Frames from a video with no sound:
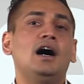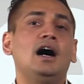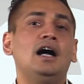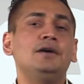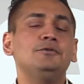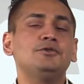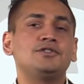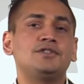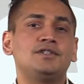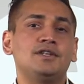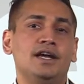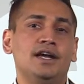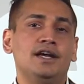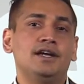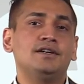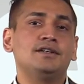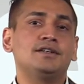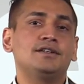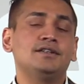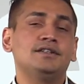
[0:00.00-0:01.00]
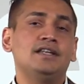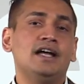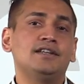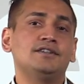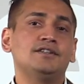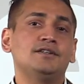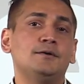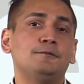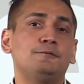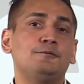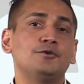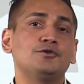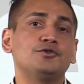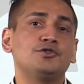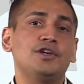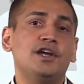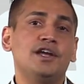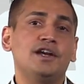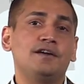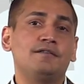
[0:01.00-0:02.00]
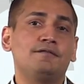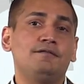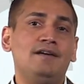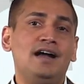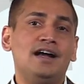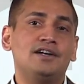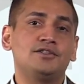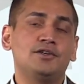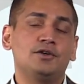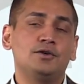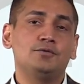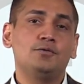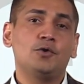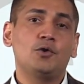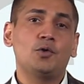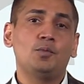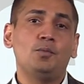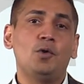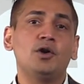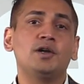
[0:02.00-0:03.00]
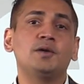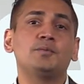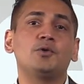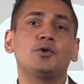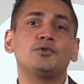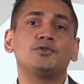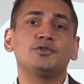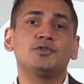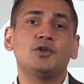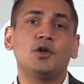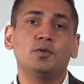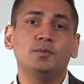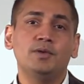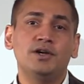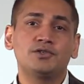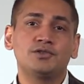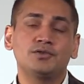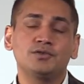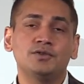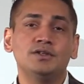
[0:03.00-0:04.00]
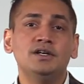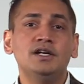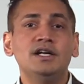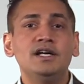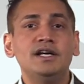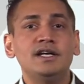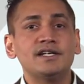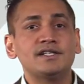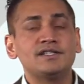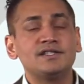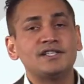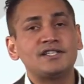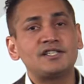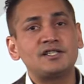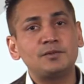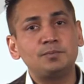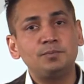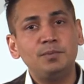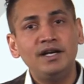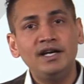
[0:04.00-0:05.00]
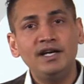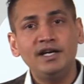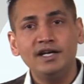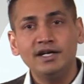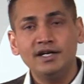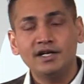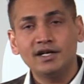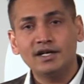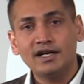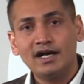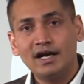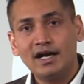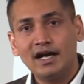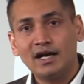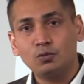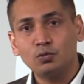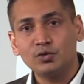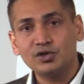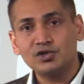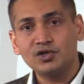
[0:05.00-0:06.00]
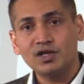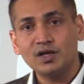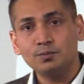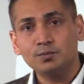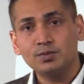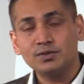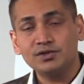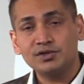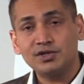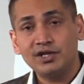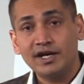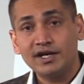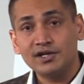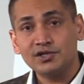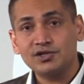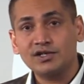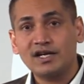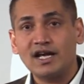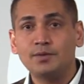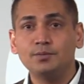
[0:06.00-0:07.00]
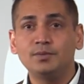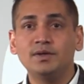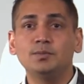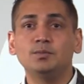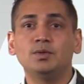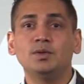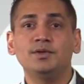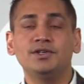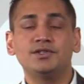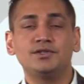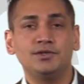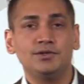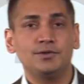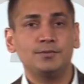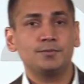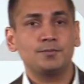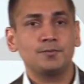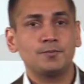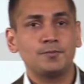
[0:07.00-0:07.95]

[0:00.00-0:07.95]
I would say that the differentiating factor for robotic process automation is the speed at which the change can be implemented.